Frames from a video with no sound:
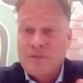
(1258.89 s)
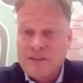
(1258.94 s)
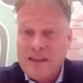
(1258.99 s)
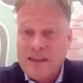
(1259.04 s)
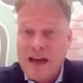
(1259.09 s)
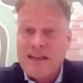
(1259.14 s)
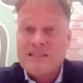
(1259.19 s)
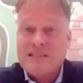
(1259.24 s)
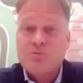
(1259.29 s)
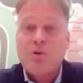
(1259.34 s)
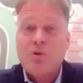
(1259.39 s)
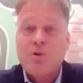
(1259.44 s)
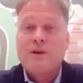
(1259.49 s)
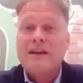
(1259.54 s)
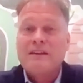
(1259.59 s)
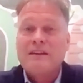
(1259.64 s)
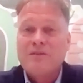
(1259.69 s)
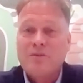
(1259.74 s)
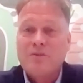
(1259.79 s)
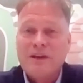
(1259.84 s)
That's what
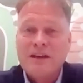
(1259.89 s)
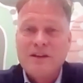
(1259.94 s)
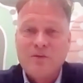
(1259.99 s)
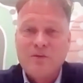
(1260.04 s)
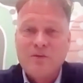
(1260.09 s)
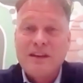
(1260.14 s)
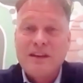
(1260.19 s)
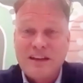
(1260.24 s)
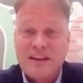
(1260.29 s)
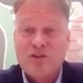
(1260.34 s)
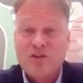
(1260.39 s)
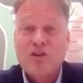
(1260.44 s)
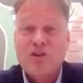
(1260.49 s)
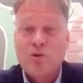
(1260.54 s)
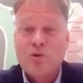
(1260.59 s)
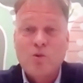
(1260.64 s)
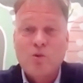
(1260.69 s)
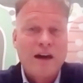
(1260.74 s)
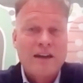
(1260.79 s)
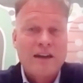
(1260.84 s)
we can
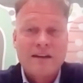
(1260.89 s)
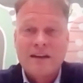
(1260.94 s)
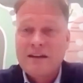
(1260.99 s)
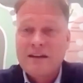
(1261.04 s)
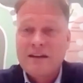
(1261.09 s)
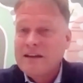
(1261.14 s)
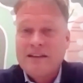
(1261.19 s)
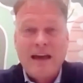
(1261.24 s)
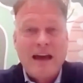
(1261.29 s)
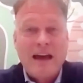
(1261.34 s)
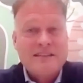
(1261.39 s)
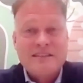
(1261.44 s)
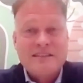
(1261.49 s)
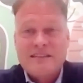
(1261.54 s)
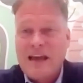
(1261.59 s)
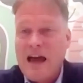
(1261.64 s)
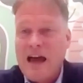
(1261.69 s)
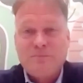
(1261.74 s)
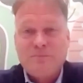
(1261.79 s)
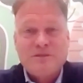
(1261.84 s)
do. And
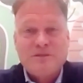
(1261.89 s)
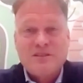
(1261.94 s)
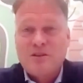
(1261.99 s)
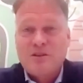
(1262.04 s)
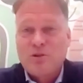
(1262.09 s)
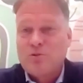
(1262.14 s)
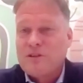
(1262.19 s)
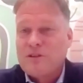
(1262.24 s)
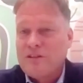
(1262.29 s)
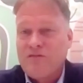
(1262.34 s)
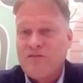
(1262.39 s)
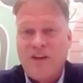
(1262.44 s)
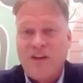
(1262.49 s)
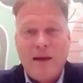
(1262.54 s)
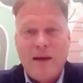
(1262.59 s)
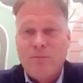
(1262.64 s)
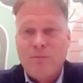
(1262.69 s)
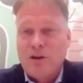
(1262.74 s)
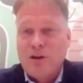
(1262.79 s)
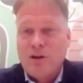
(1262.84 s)
that's absolutely
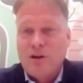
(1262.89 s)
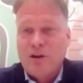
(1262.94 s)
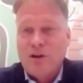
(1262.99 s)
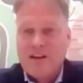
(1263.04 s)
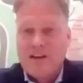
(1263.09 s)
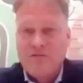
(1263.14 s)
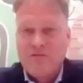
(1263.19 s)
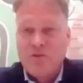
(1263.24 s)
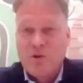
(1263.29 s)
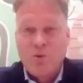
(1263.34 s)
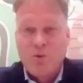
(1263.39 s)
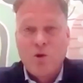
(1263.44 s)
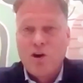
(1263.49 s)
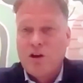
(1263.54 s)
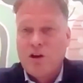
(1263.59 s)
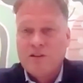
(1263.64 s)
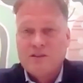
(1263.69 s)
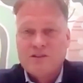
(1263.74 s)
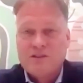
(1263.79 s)
fabulous for the world.